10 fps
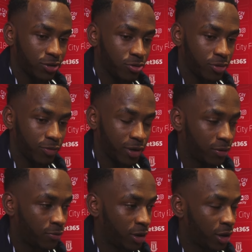So we
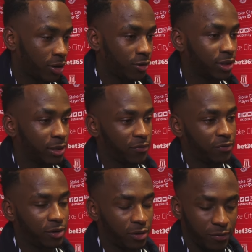we're gonna go there with
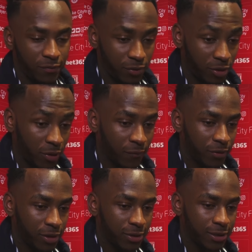full of, full of
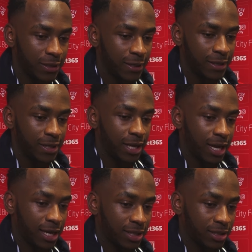confidence,
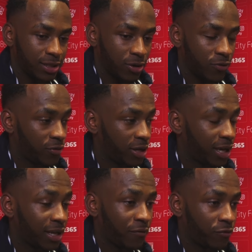and let's hopefully
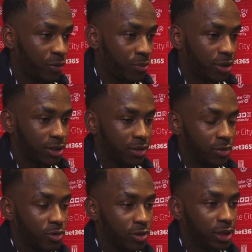get that three points that
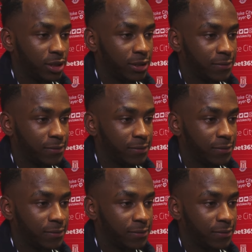we all need.